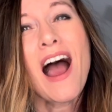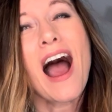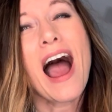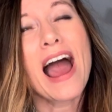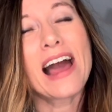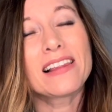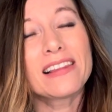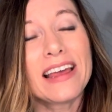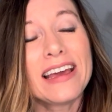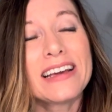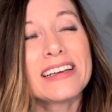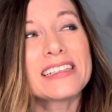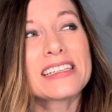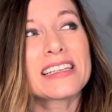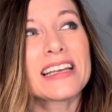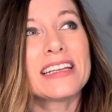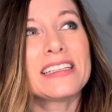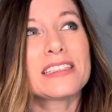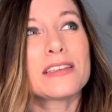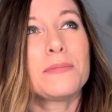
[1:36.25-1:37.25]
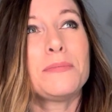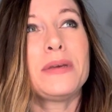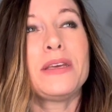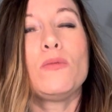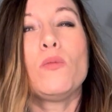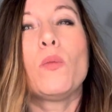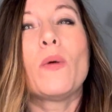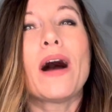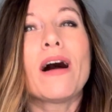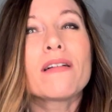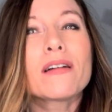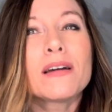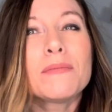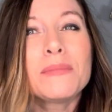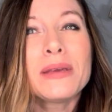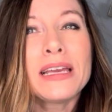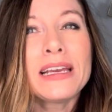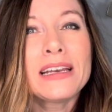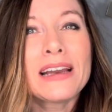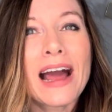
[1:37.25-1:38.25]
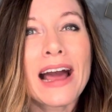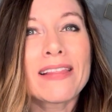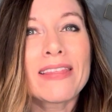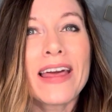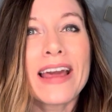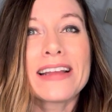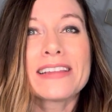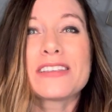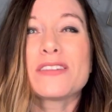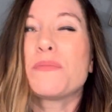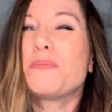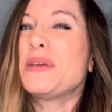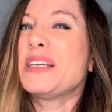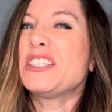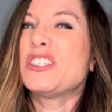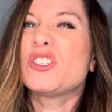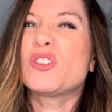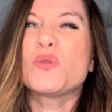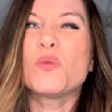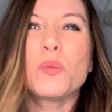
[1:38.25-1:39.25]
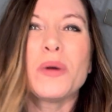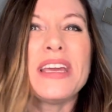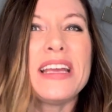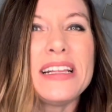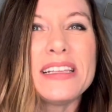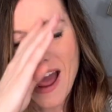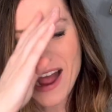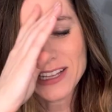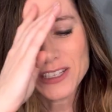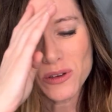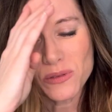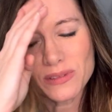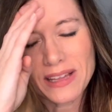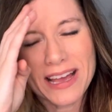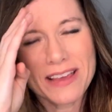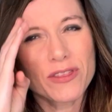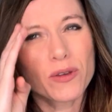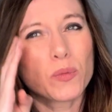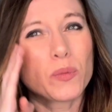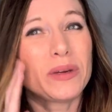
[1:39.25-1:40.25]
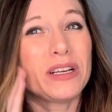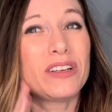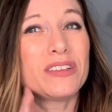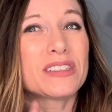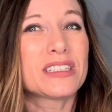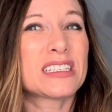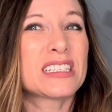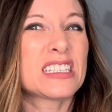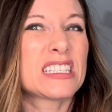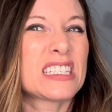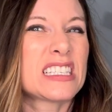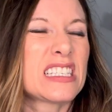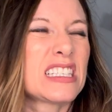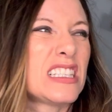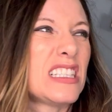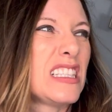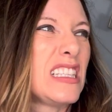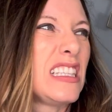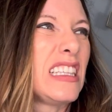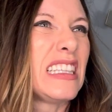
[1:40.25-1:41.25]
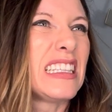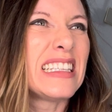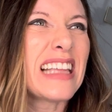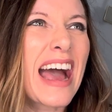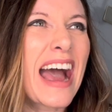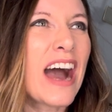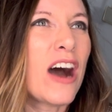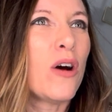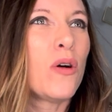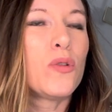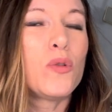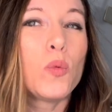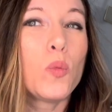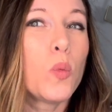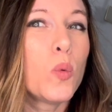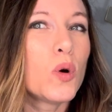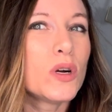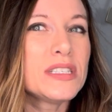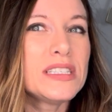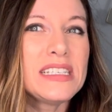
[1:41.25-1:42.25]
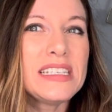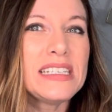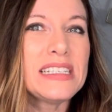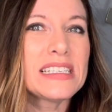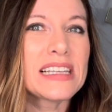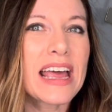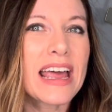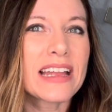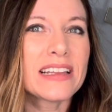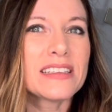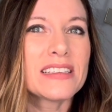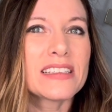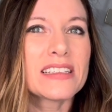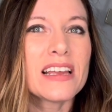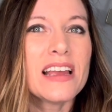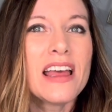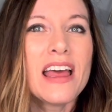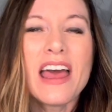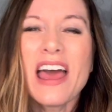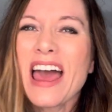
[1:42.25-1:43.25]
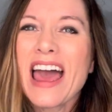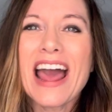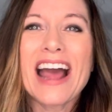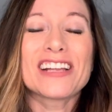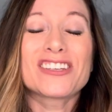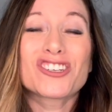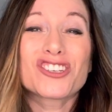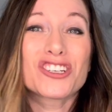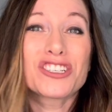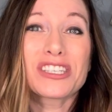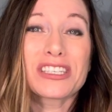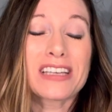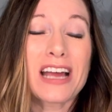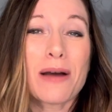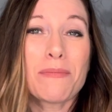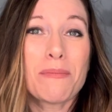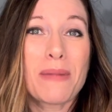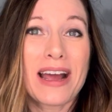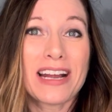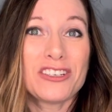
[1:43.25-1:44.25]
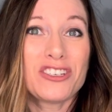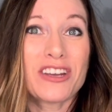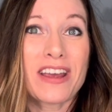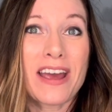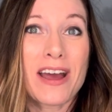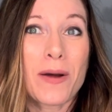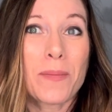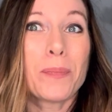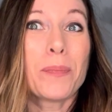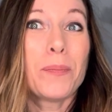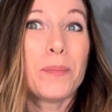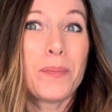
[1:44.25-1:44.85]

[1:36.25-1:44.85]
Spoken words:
I like a scent to be welcoming. I like it to be sweet. I don't like the real loud woodsy scents. It's just not my jam.